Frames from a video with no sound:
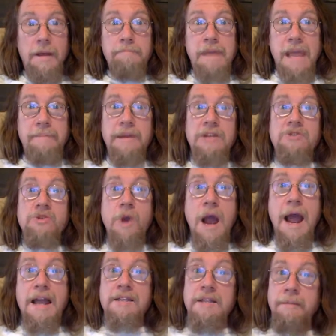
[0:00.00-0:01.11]
Maybe
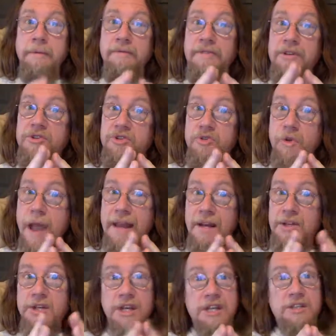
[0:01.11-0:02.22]
try some of the
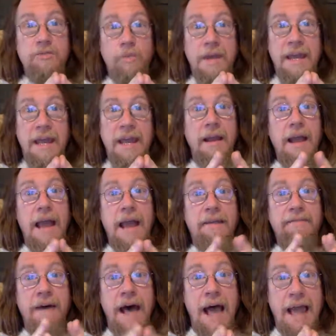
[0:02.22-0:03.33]
strategies we
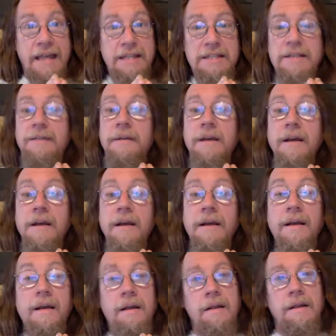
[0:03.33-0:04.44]
advise.
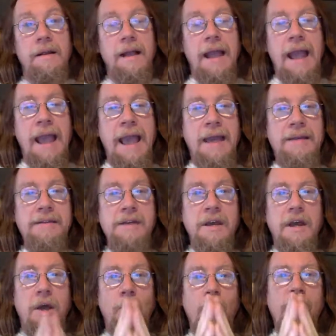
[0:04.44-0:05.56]
And
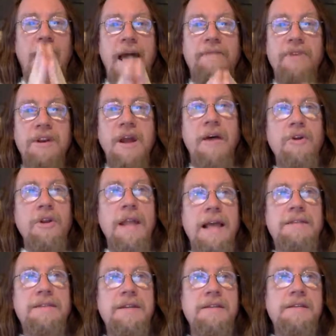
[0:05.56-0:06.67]
we'll have another
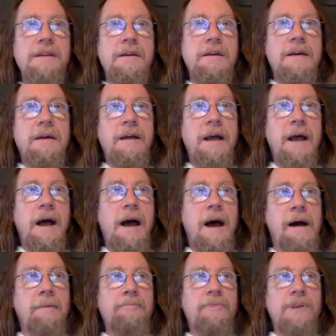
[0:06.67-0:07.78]
lesson.
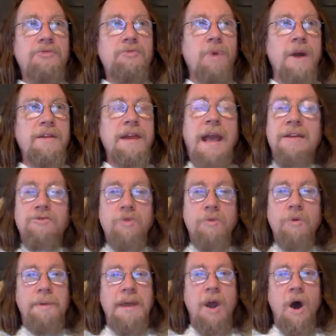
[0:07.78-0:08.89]
Next one
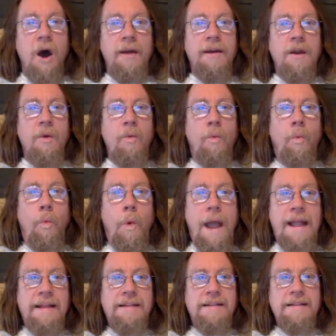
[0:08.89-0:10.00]
will be on
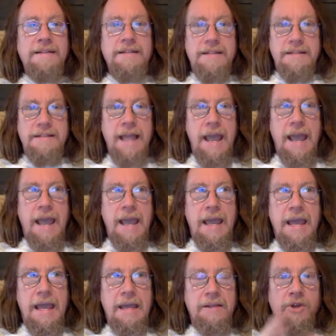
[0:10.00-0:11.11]

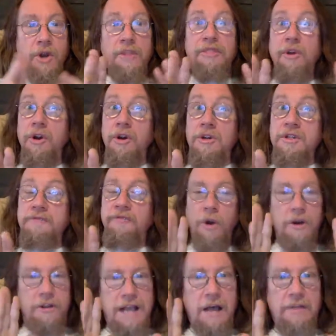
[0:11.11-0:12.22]
Wednesday. Thursday
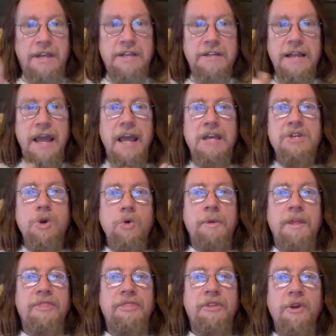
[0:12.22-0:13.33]
for Southeast Asia. It will
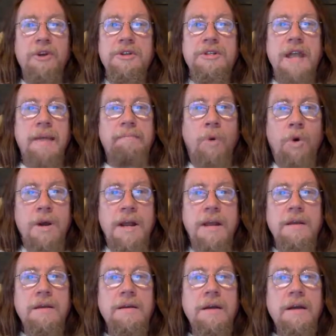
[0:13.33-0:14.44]
be Thursday morning.